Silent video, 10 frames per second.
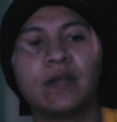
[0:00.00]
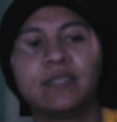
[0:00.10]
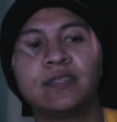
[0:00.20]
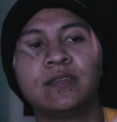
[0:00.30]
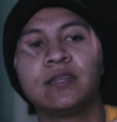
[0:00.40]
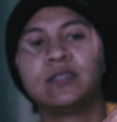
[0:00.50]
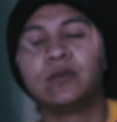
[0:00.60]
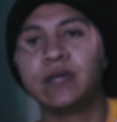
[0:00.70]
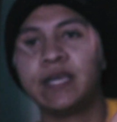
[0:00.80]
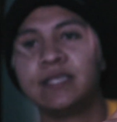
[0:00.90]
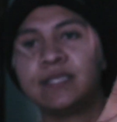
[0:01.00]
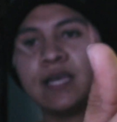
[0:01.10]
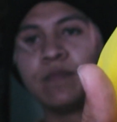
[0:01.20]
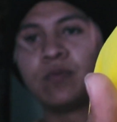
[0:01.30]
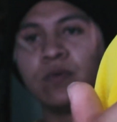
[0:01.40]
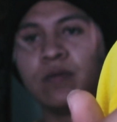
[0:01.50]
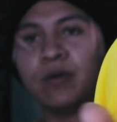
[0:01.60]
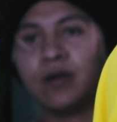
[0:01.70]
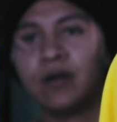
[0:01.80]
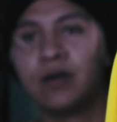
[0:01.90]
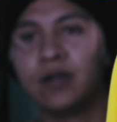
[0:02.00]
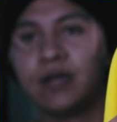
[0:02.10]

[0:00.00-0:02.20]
crest is also a stamped rubber.